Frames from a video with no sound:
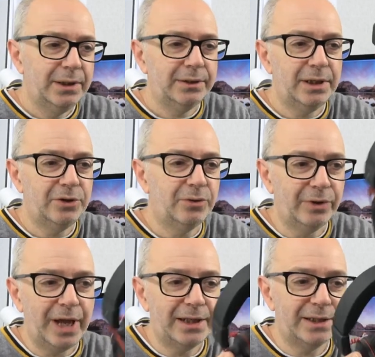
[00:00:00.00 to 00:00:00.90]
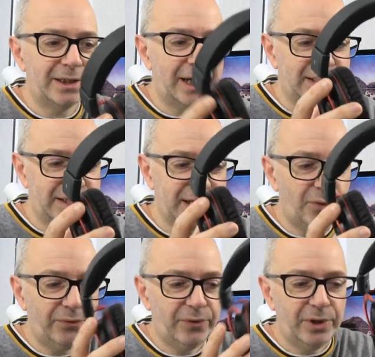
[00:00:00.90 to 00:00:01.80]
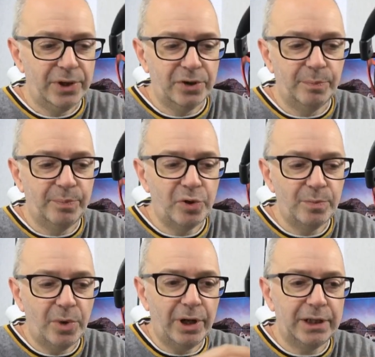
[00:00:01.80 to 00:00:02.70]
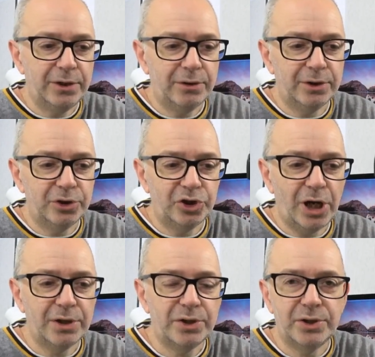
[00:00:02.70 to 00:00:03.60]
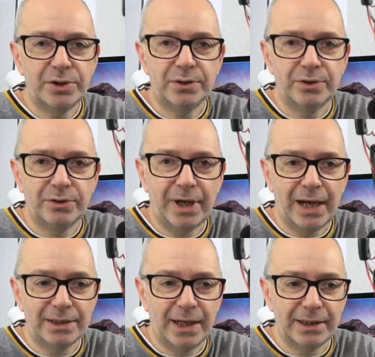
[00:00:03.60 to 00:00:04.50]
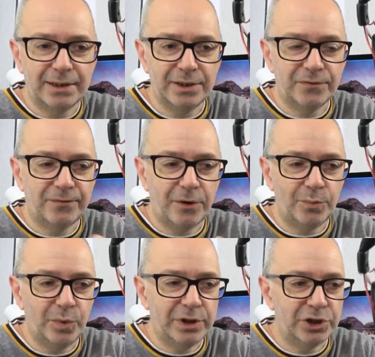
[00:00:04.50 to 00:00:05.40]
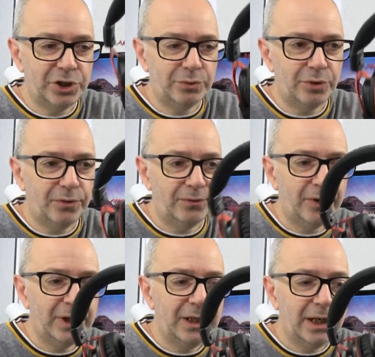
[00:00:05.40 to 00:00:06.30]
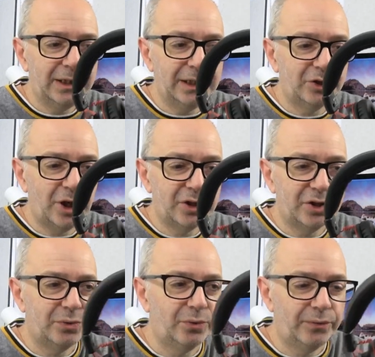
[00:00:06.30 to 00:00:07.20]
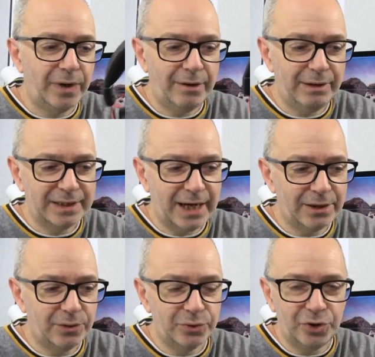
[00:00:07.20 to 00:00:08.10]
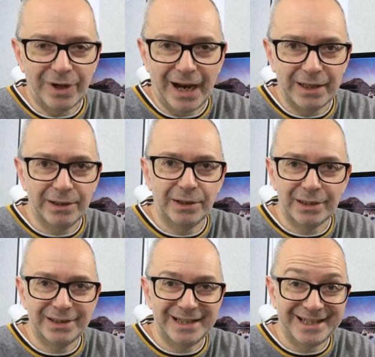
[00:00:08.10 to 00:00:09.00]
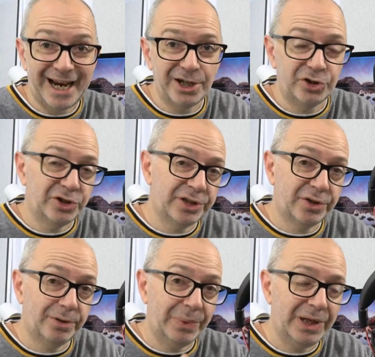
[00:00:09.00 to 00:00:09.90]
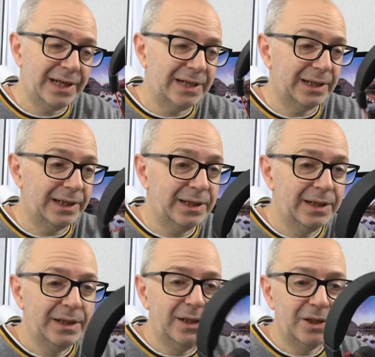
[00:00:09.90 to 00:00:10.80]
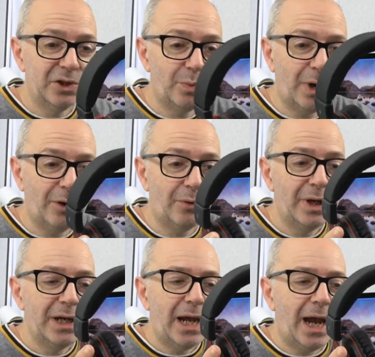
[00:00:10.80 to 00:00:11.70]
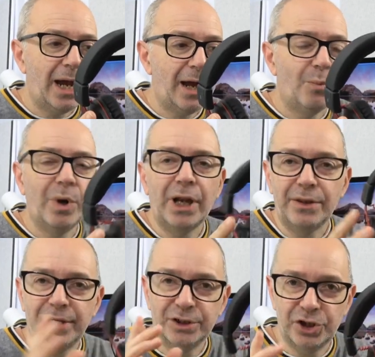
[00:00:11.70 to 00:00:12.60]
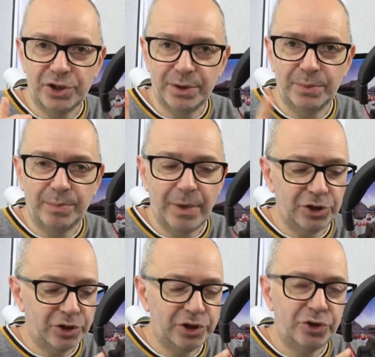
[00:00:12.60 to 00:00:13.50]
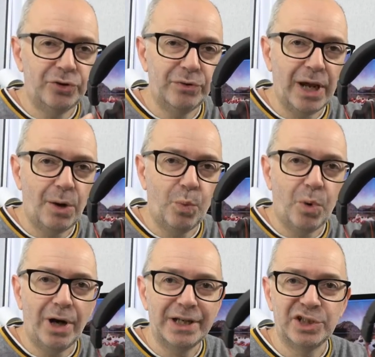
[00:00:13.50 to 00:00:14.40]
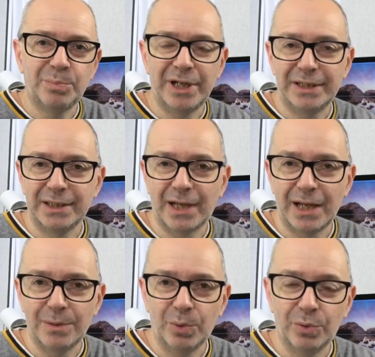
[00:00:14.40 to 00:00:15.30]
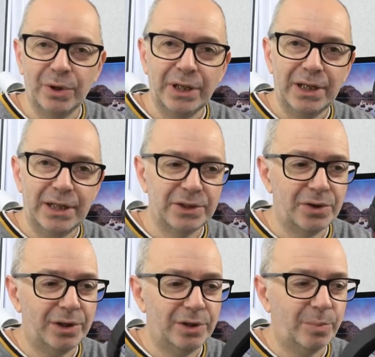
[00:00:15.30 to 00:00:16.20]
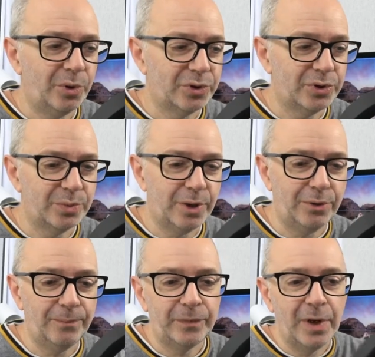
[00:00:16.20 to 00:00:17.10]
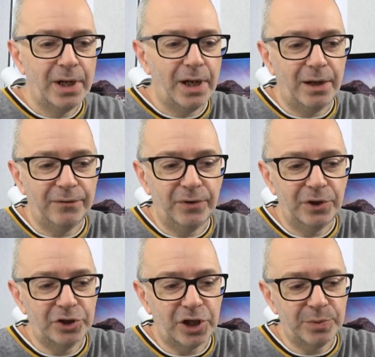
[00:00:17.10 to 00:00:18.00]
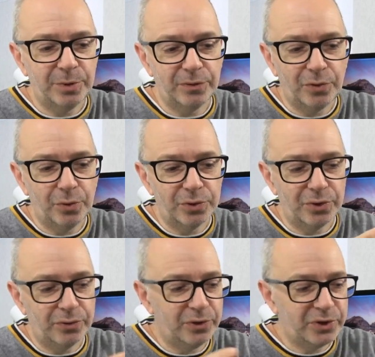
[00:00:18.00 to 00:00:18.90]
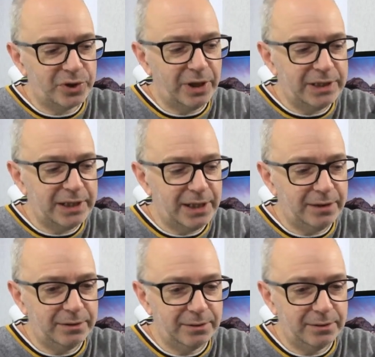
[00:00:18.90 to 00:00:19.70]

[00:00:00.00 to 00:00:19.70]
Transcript: And then you've got the headset itself. The boom mic you can adjust. You can take this foam windshield off and it adjusts to all various angles. You can detach this completely as well. Uh, and one other thing just to mention is you do get a wire splitter cable inside the box as well. Uh, full adjustment of course on the sides here.